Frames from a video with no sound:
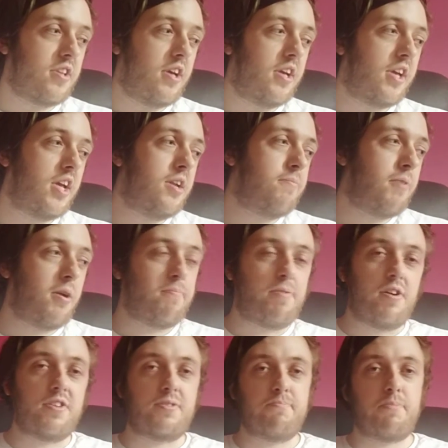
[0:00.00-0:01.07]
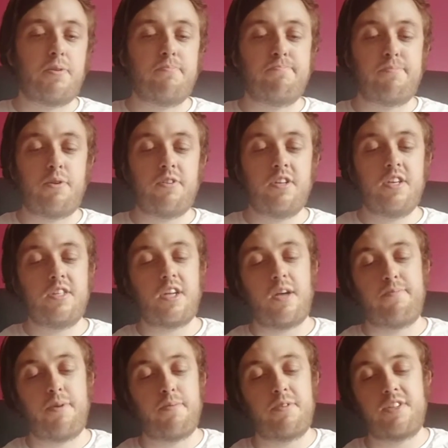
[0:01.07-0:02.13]
Again, about a person being bullied,
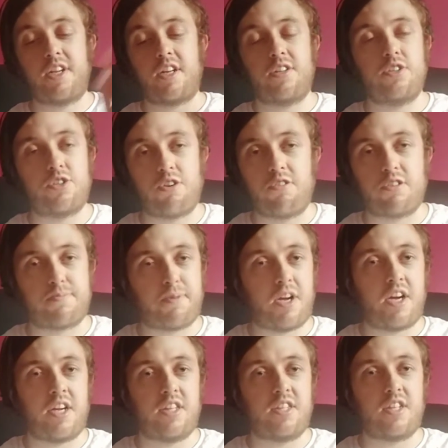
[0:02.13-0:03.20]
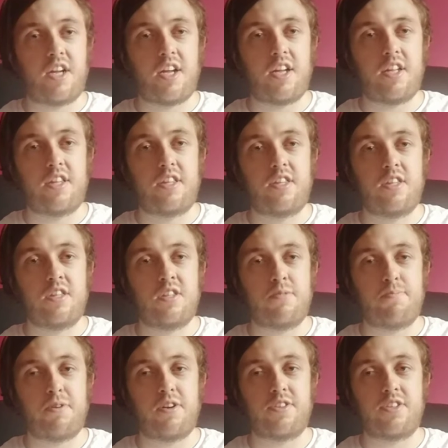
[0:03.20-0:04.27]
people telling jokes behind the
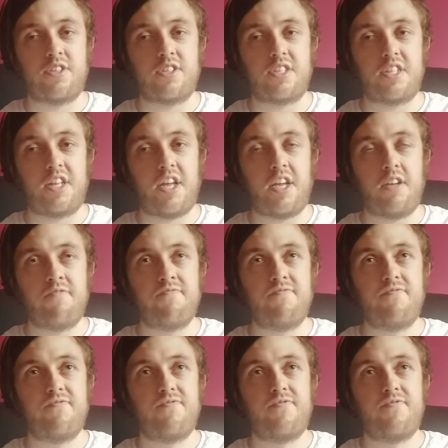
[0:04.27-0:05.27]
person's name.